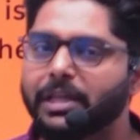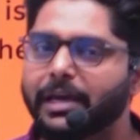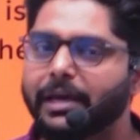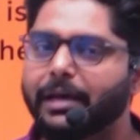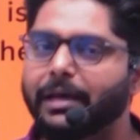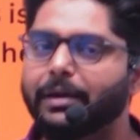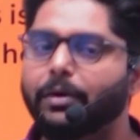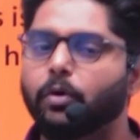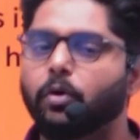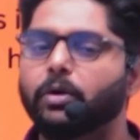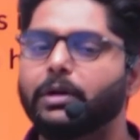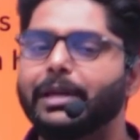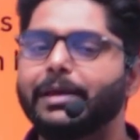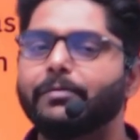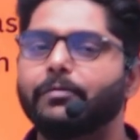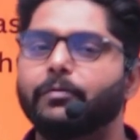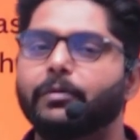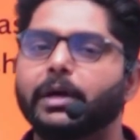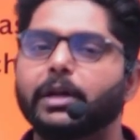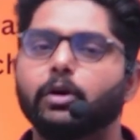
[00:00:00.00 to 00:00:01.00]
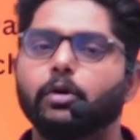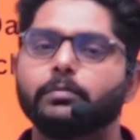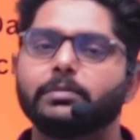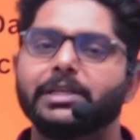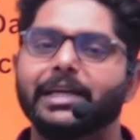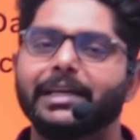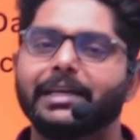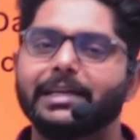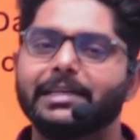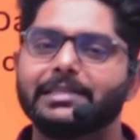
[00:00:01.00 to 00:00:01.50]
there, only one
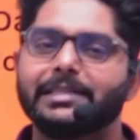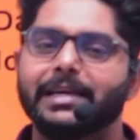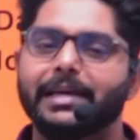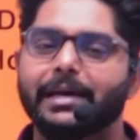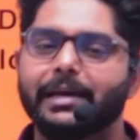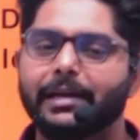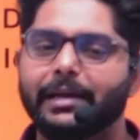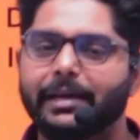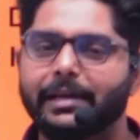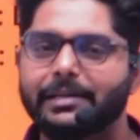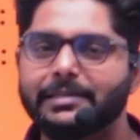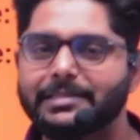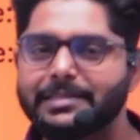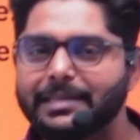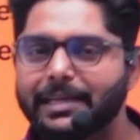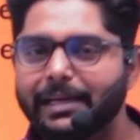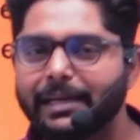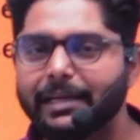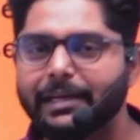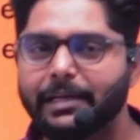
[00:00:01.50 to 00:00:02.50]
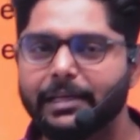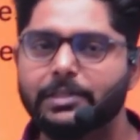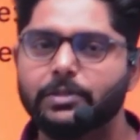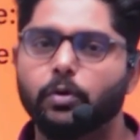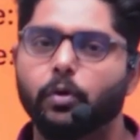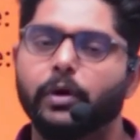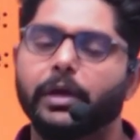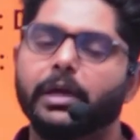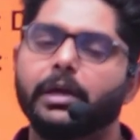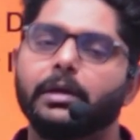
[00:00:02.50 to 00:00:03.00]
object is there, and still it is
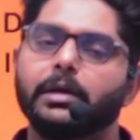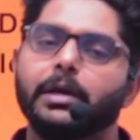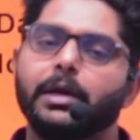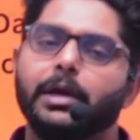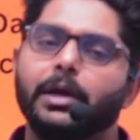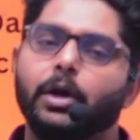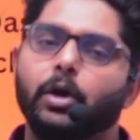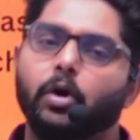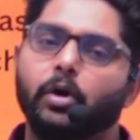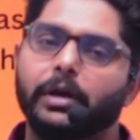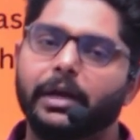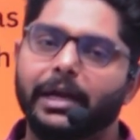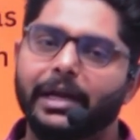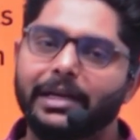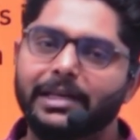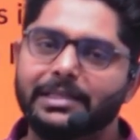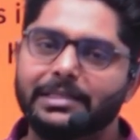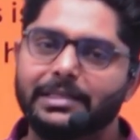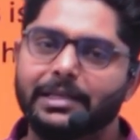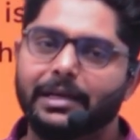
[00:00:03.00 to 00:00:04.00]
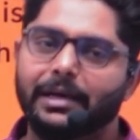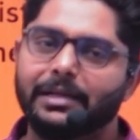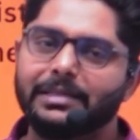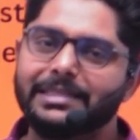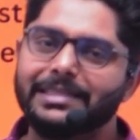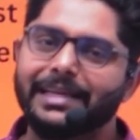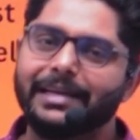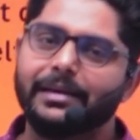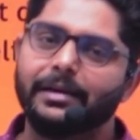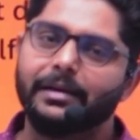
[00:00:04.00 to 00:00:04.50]
going, or it is
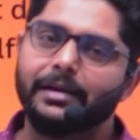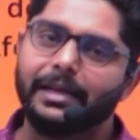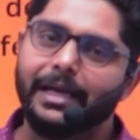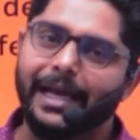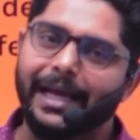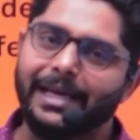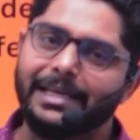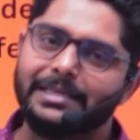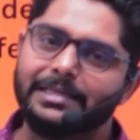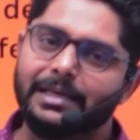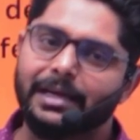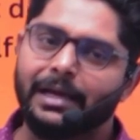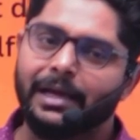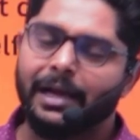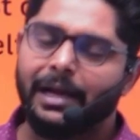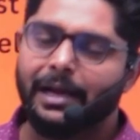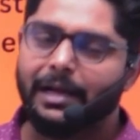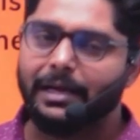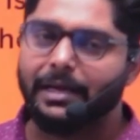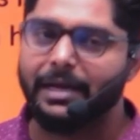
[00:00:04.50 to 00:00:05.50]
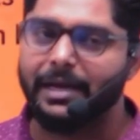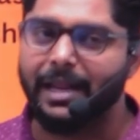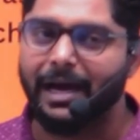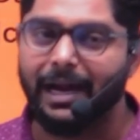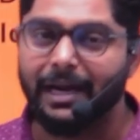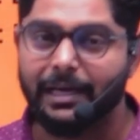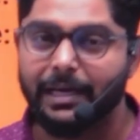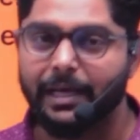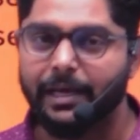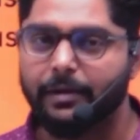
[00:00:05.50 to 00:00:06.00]
considered as
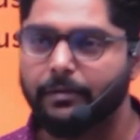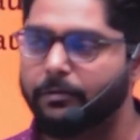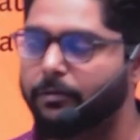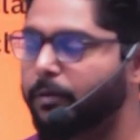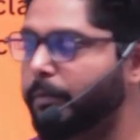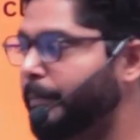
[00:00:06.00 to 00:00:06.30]
dative,